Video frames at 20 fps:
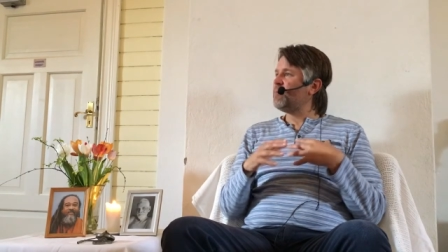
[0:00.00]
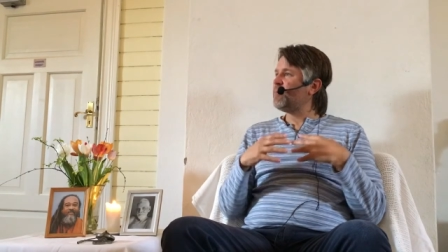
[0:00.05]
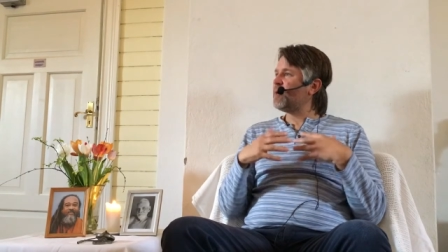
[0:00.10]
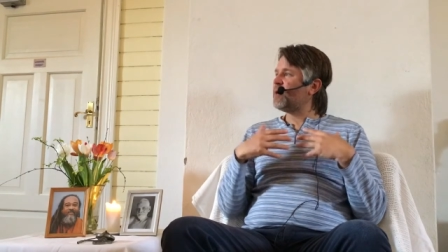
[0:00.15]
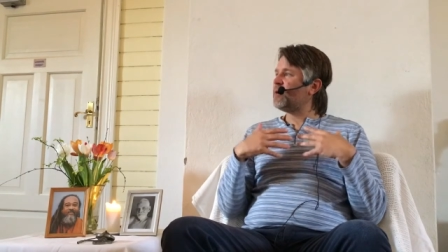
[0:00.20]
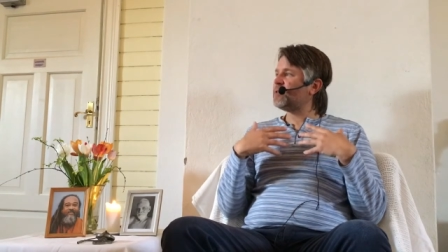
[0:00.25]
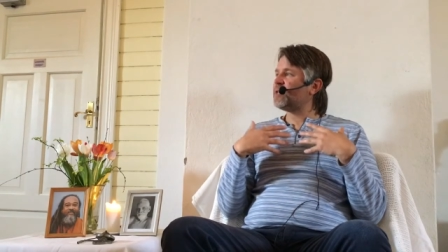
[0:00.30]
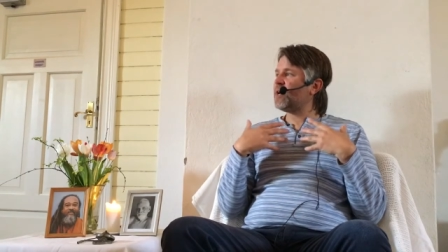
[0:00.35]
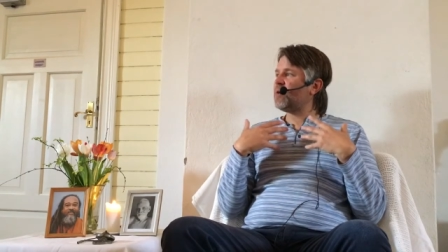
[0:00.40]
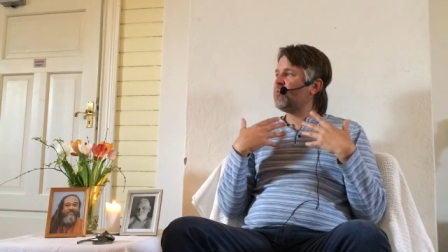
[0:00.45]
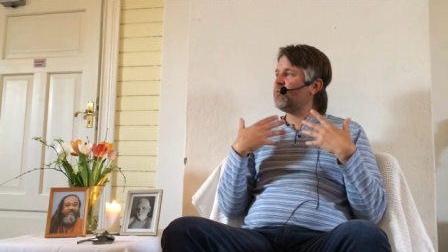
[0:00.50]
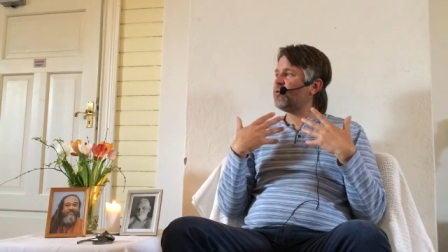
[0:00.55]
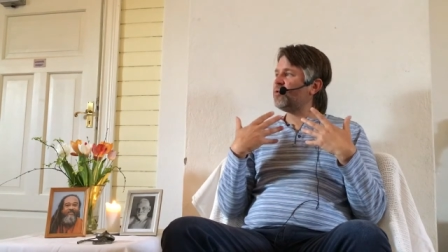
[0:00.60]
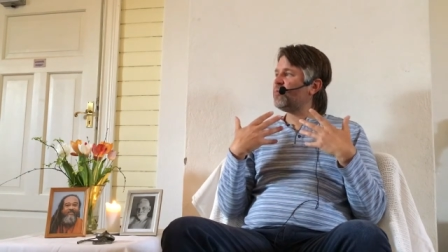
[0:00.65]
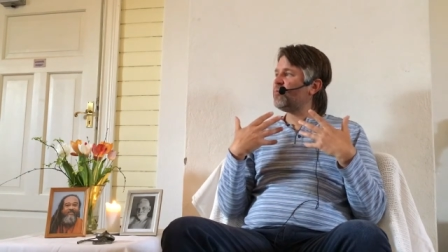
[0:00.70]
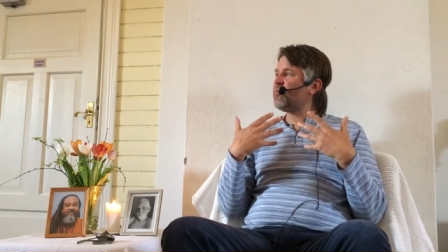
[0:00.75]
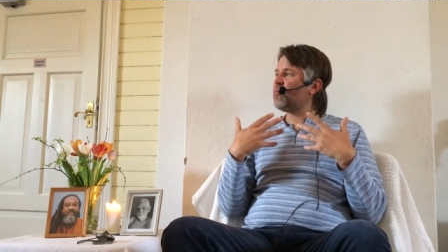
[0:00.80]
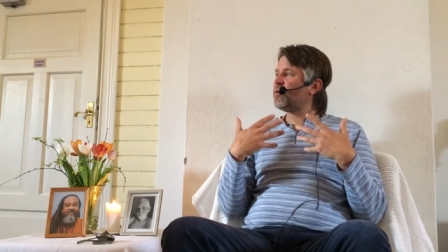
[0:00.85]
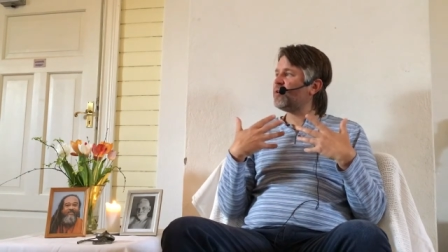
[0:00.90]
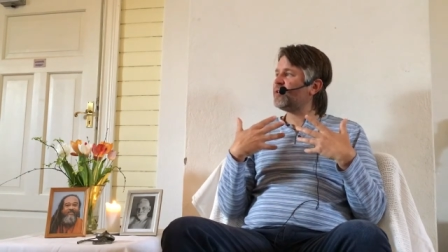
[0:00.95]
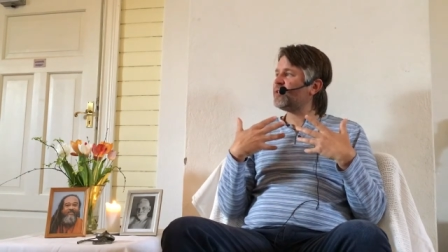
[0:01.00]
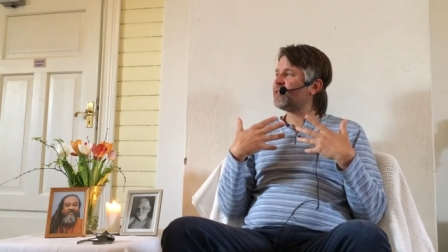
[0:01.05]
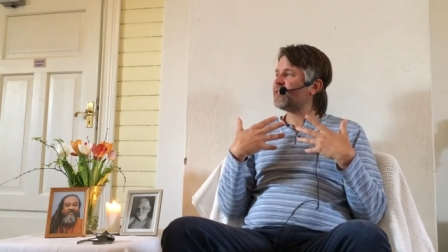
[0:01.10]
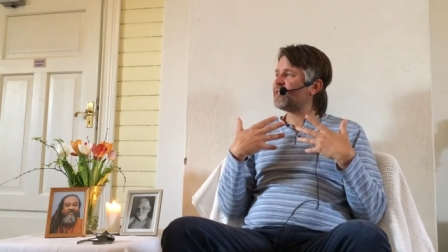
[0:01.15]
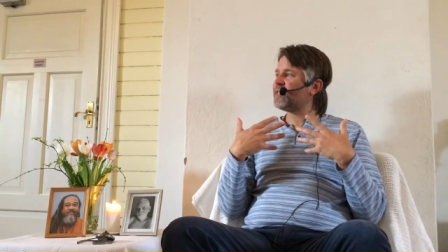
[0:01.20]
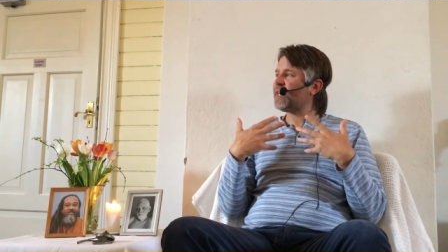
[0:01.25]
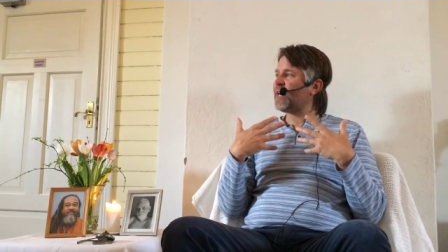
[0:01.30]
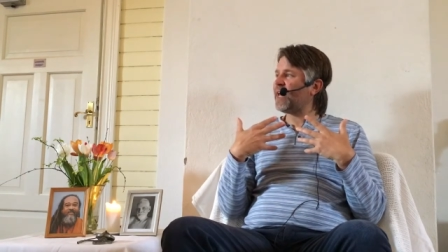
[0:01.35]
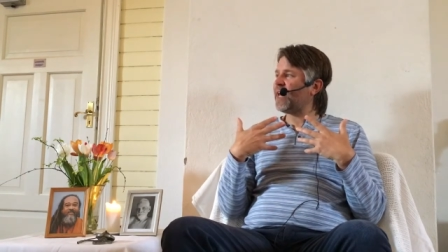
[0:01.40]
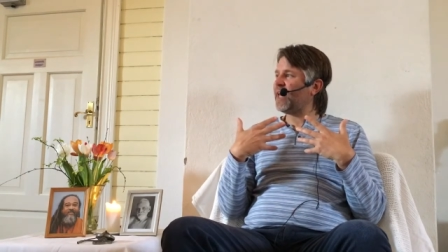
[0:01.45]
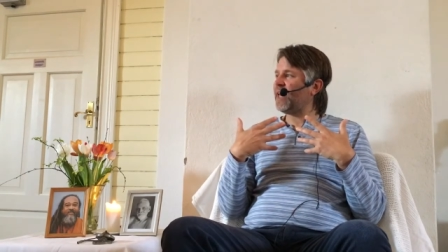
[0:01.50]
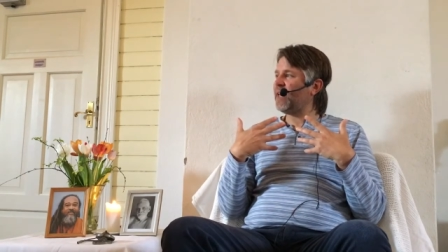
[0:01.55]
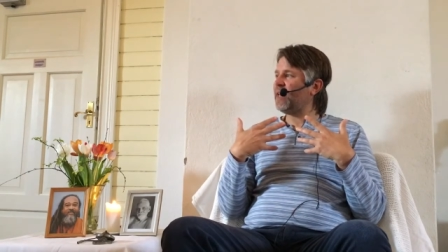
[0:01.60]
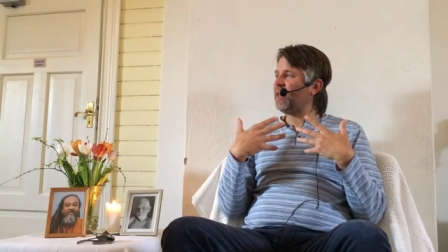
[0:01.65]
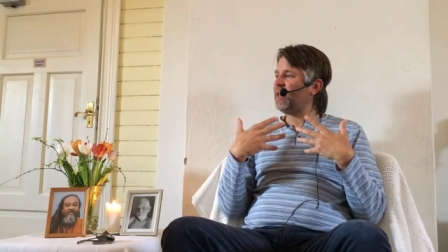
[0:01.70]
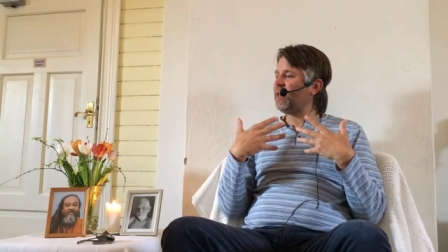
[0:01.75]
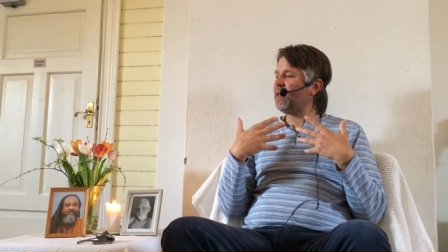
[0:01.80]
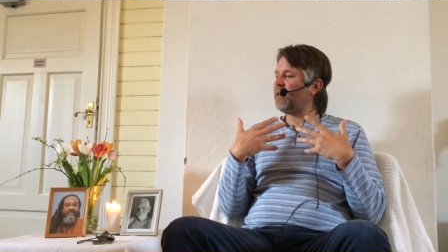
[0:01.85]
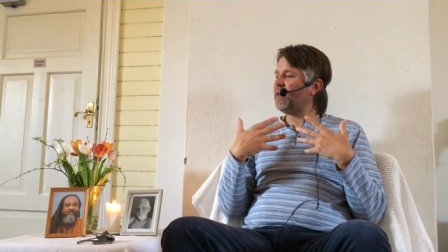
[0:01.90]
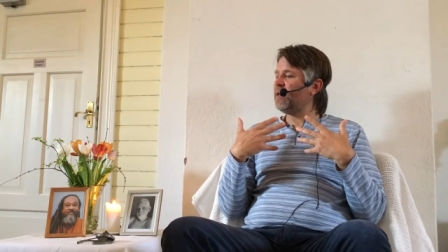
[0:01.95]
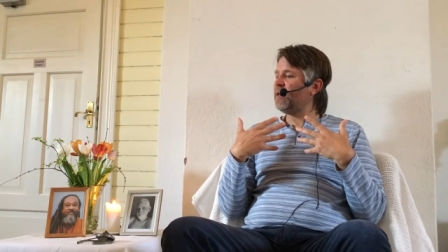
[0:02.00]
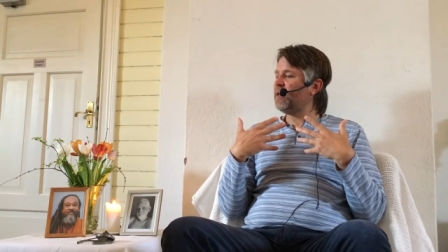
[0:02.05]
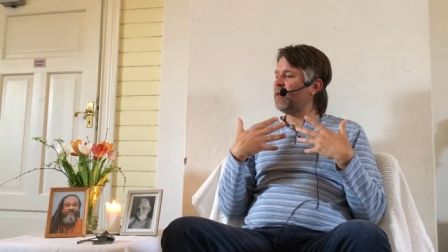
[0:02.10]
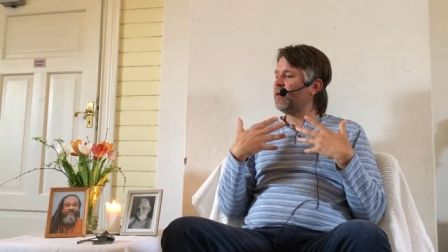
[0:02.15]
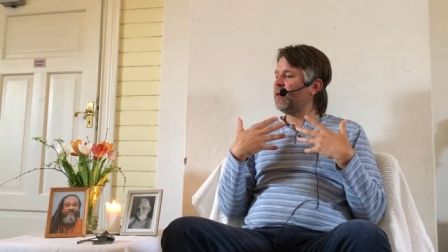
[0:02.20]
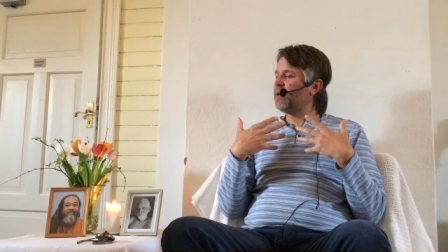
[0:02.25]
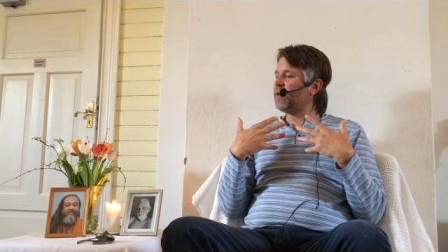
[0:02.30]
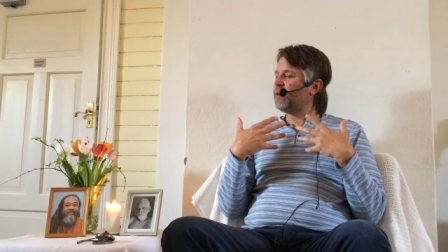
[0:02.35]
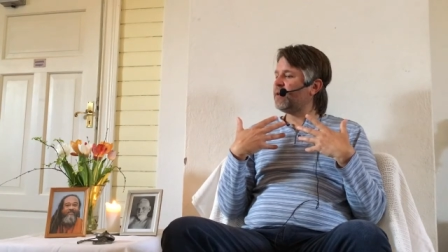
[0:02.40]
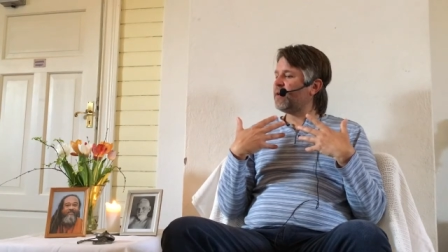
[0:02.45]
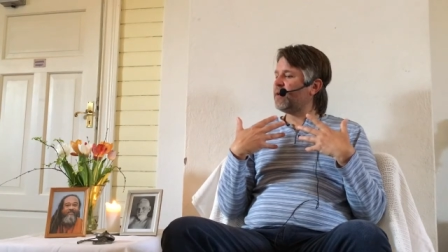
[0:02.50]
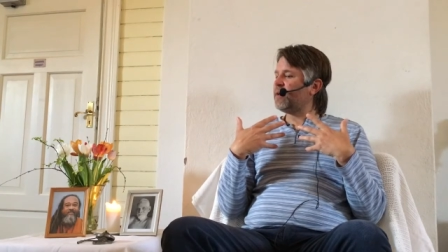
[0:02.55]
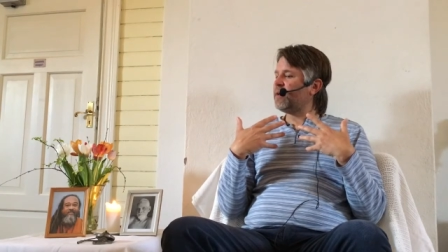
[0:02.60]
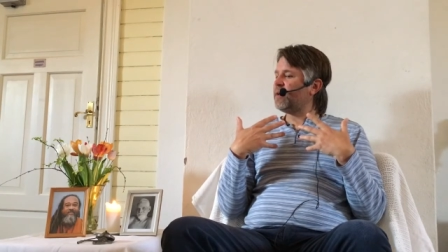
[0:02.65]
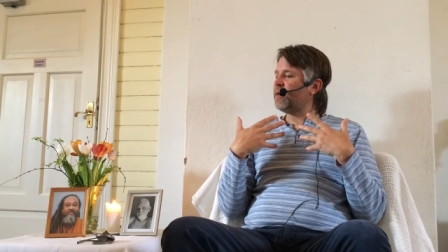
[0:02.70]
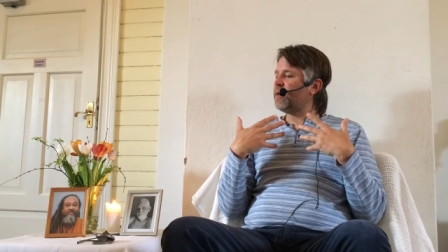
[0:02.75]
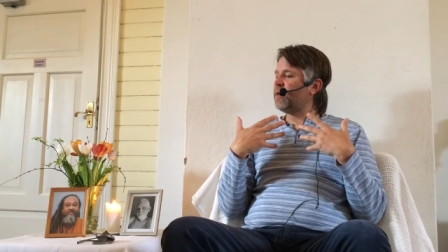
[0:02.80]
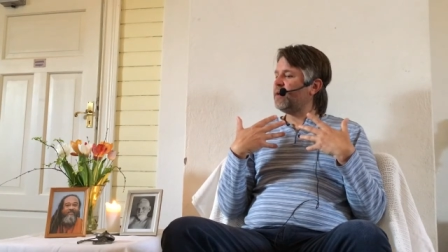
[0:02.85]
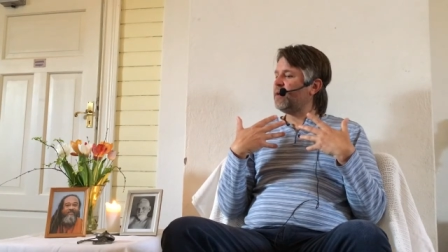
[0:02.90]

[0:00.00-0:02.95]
Because I wouldn't want to say that